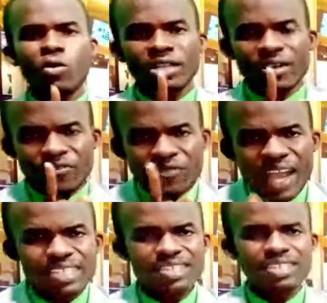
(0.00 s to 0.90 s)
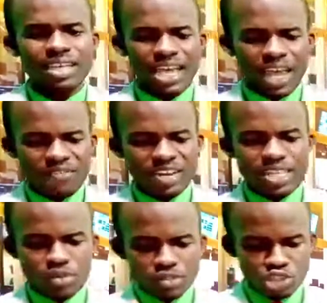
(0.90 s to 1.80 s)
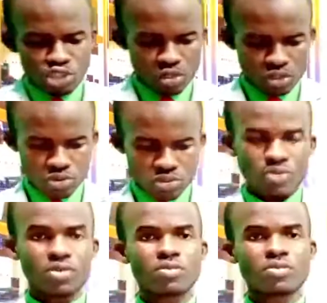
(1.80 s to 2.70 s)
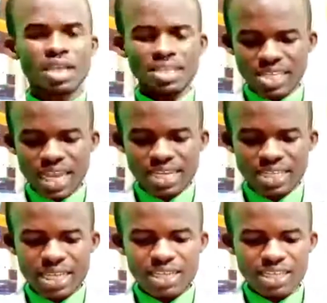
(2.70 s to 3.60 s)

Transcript: The first evidence we want to show you is that